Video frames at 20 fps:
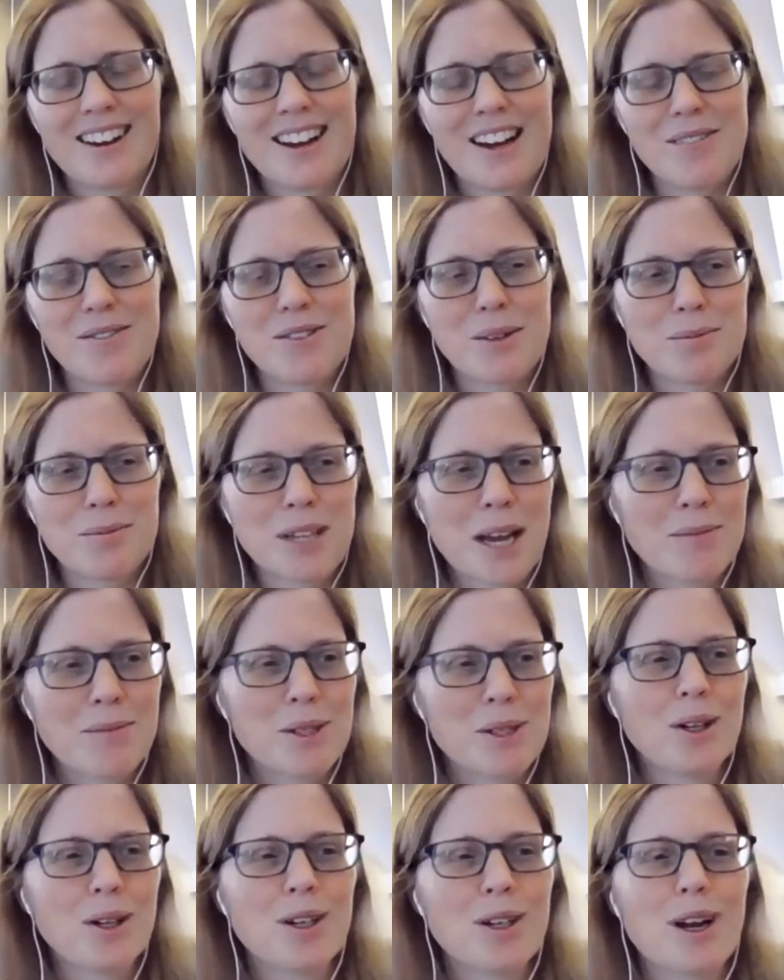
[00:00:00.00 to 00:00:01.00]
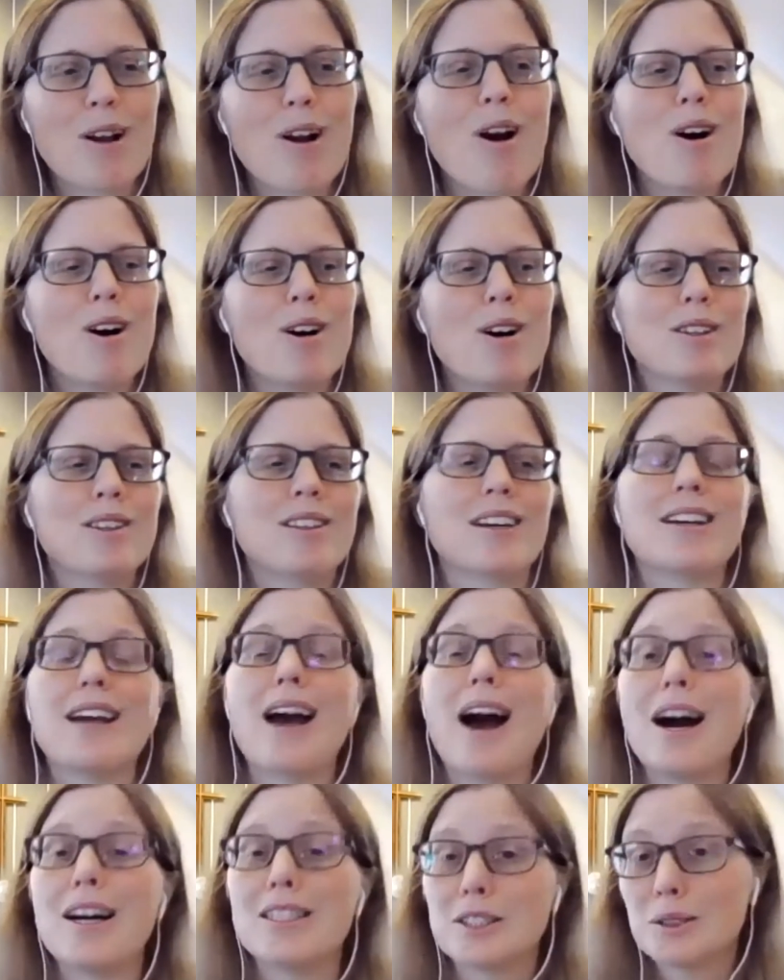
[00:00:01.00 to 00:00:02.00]
I've sometimes heard it called the
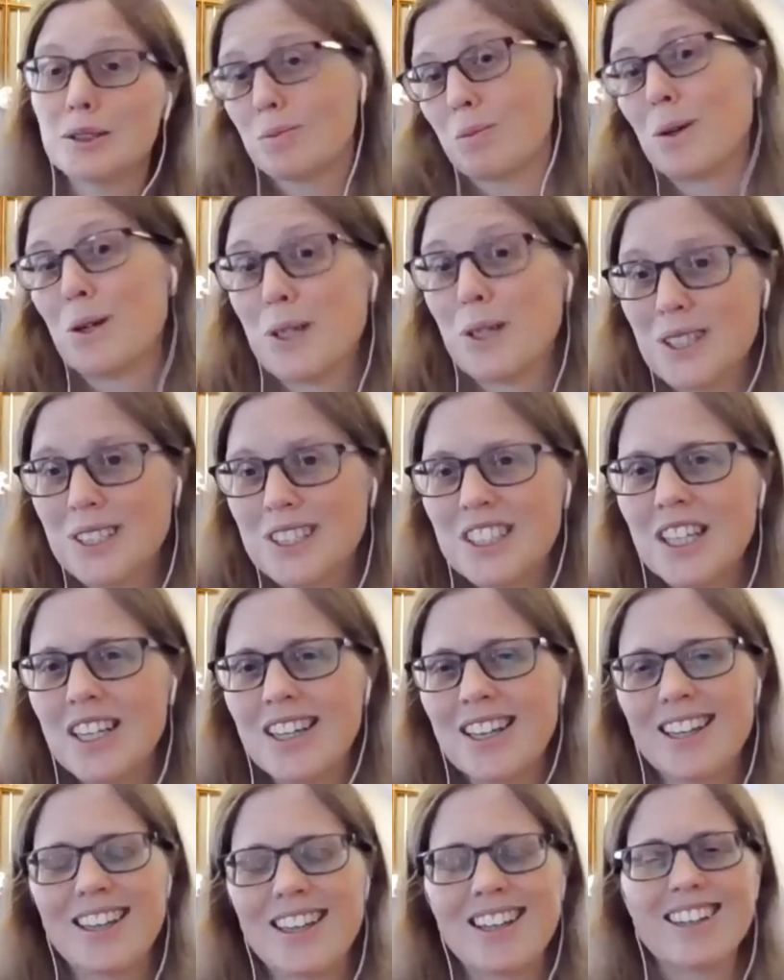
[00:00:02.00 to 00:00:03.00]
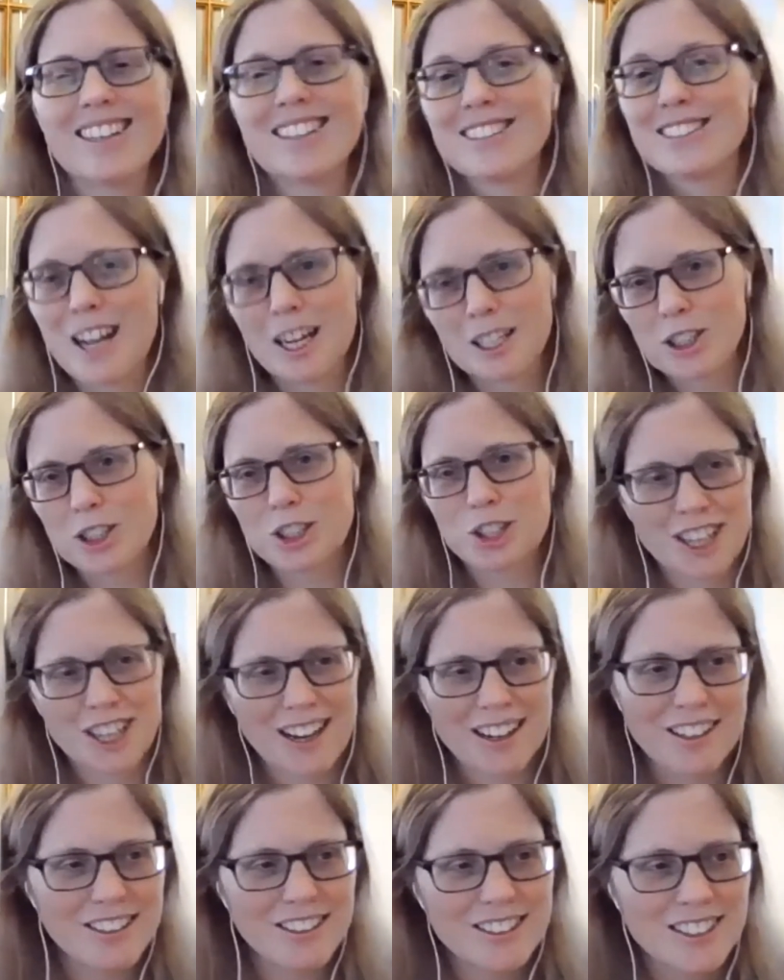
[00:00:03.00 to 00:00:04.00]
gospel in a
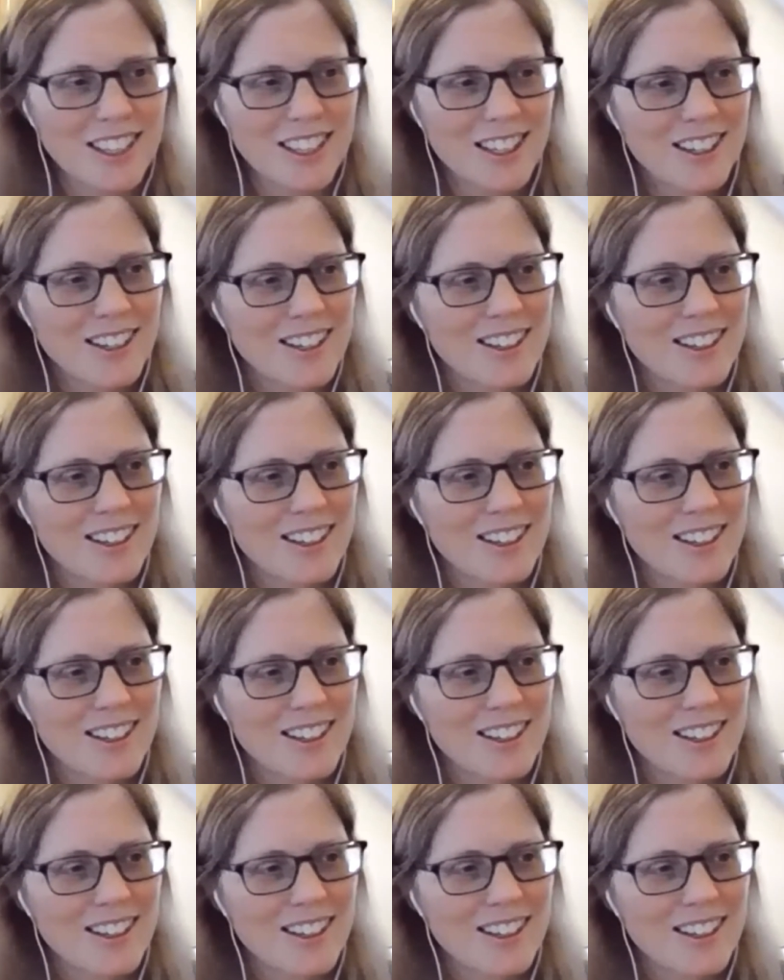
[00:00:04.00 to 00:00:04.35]
nutshell,